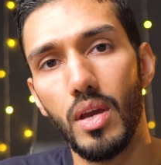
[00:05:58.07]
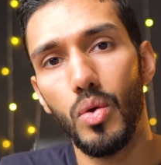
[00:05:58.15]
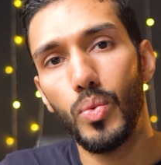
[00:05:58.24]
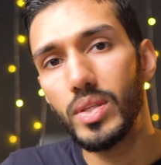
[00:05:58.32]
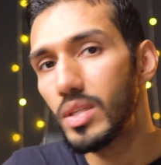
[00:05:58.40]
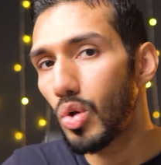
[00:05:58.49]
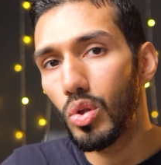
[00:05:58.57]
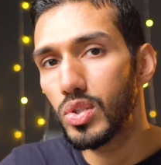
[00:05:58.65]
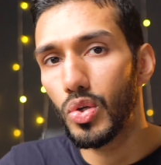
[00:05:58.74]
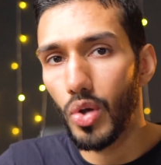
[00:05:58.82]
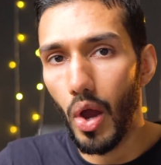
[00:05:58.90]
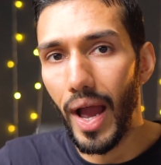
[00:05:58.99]
which is also
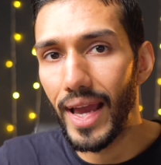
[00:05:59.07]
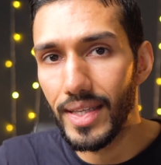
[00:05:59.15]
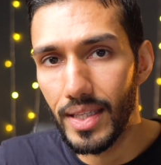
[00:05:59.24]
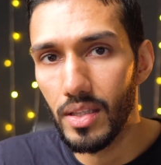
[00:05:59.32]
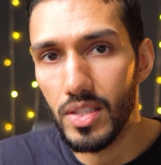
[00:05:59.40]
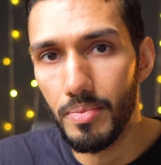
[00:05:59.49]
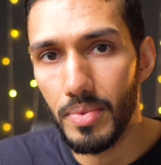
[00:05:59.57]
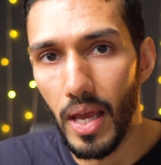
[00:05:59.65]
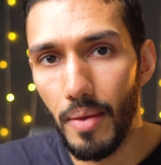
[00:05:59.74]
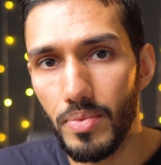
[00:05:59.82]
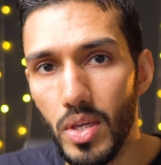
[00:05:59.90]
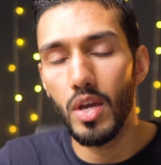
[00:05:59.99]
not ideal sometimes.